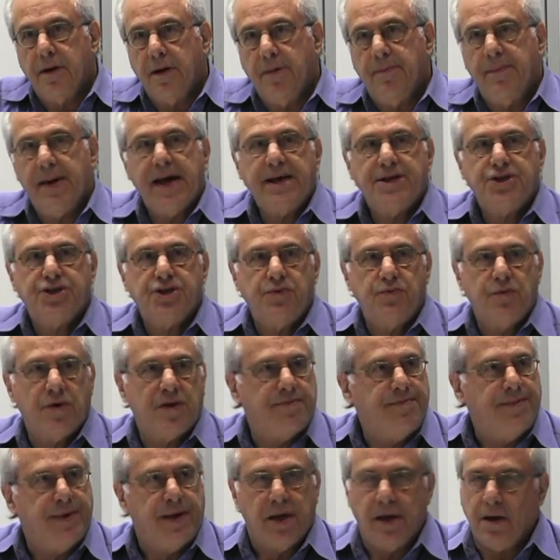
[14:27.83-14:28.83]
Imagine
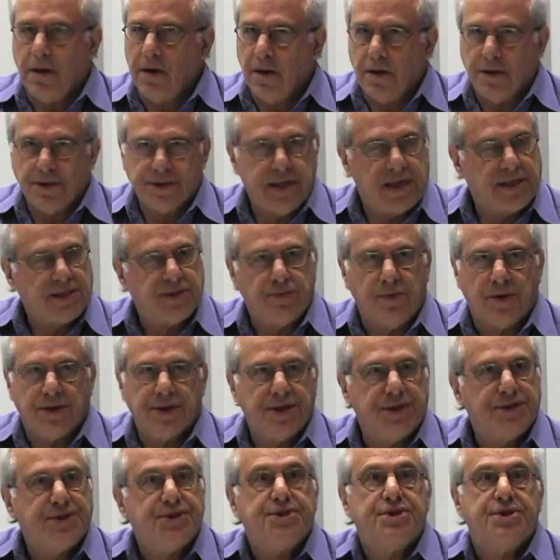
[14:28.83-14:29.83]
with me, because that's
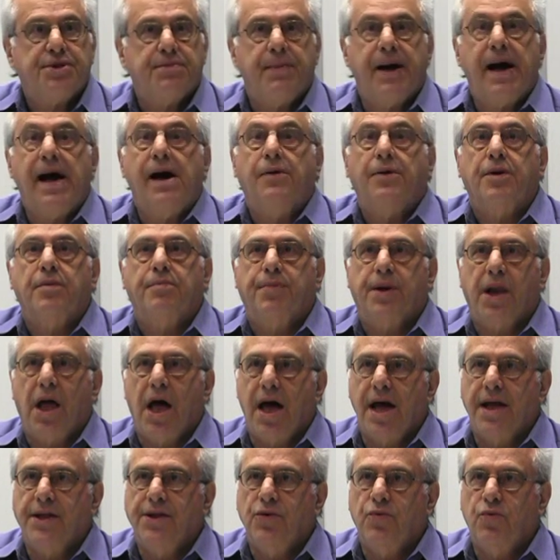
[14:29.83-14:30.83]
what this is about,
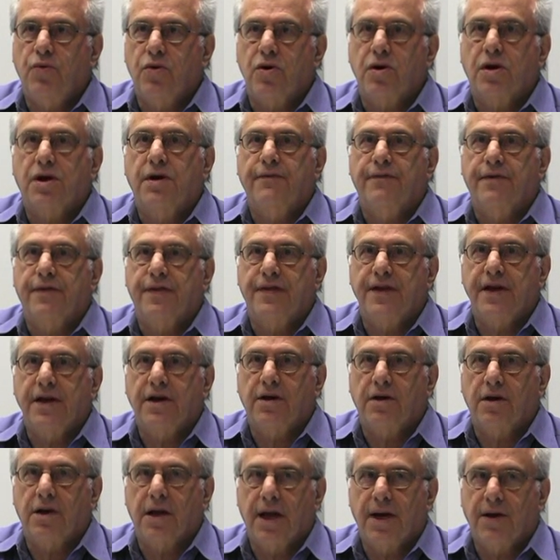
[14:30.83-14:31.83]
applying the work of a
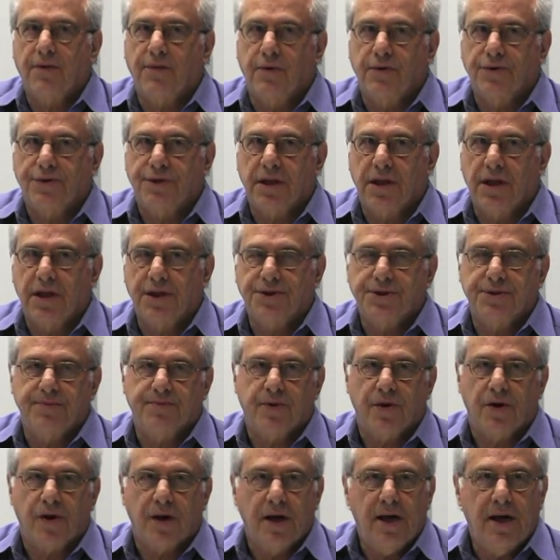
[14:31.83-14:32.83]
thinker like Rosa
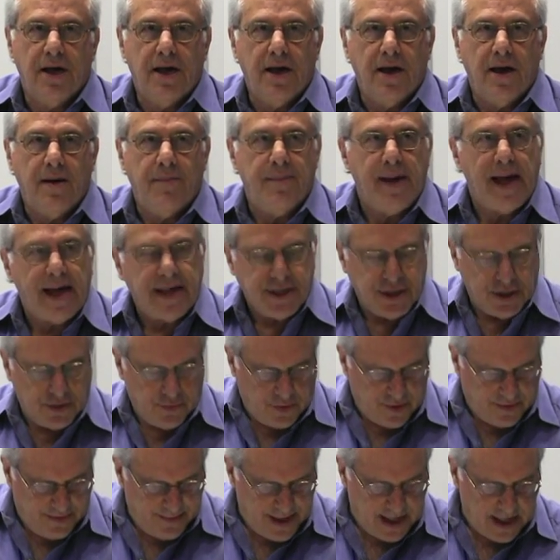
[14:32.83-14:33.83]
Luxemburg.
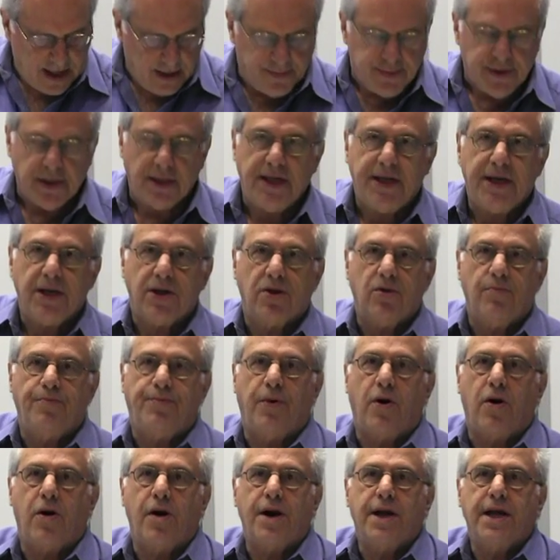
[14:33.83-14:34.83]
Imagine with me a political
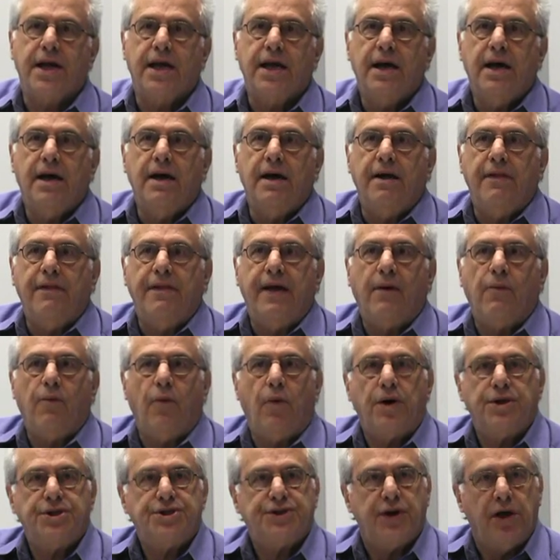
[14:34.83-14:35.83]
party that
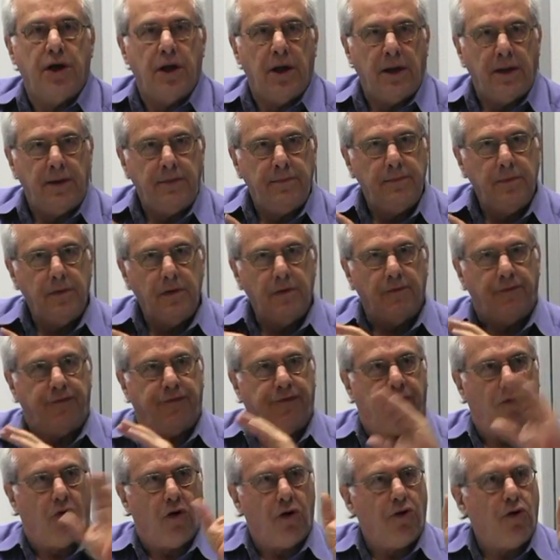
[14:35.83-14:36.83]
was
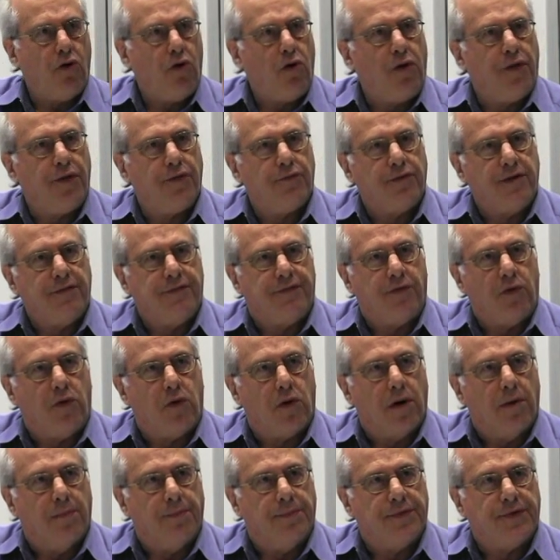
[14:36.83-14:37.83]
for all the
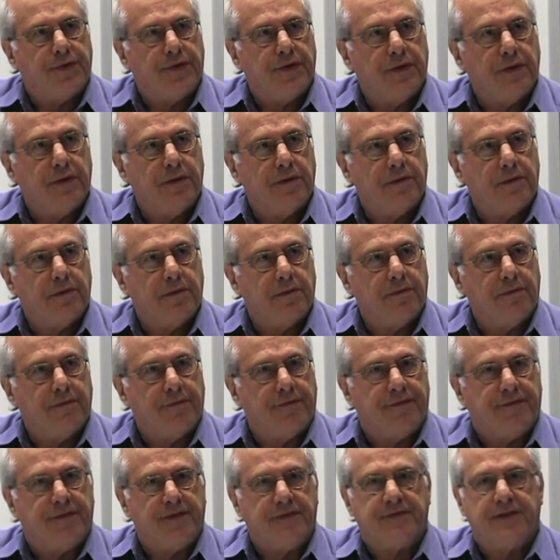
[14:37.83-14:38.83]
reforms,
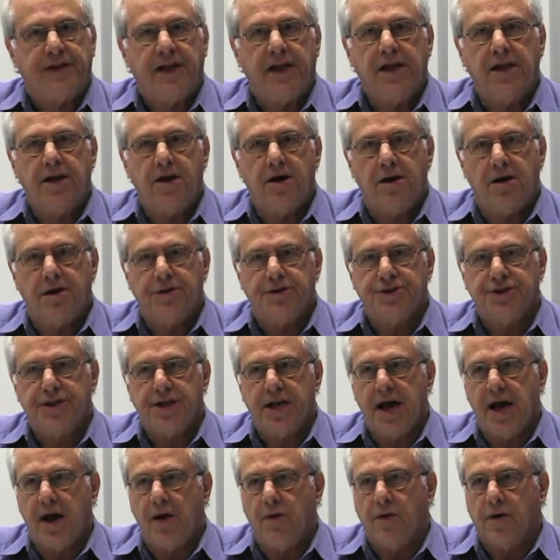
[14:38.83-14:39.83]
$15
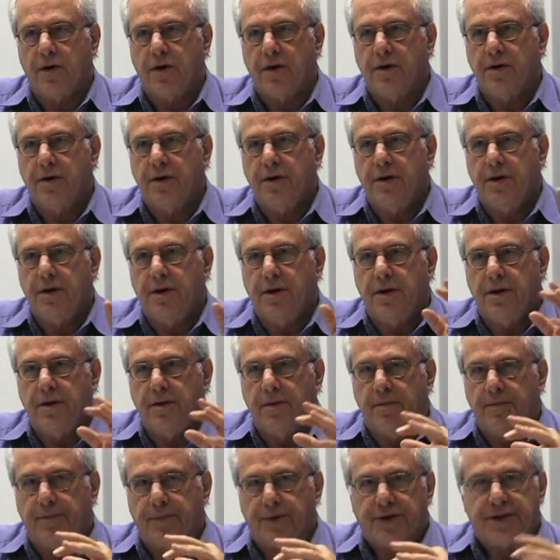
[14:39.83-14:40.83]
an hour,
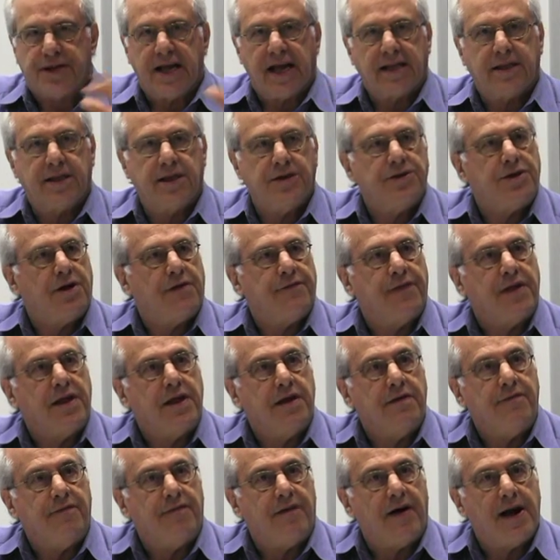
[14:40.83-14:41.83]
protecting of
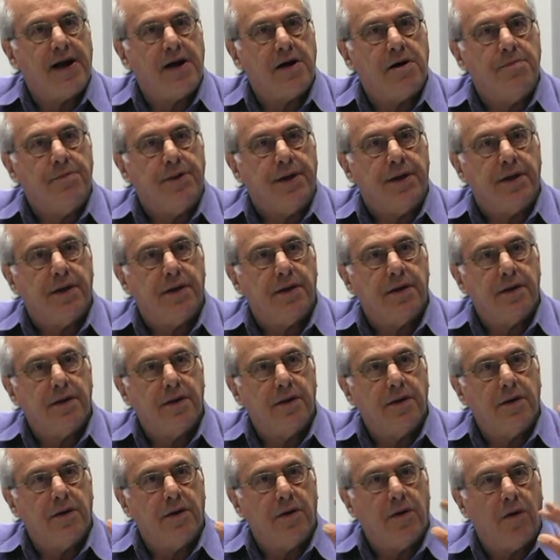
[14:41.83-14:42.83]
the environment,
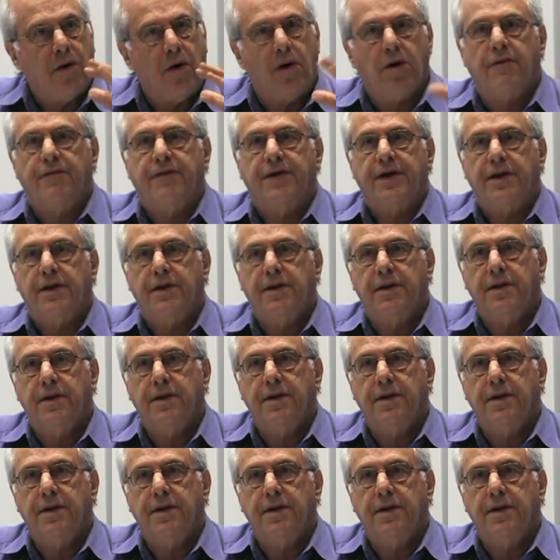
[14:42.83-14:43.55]
all of it.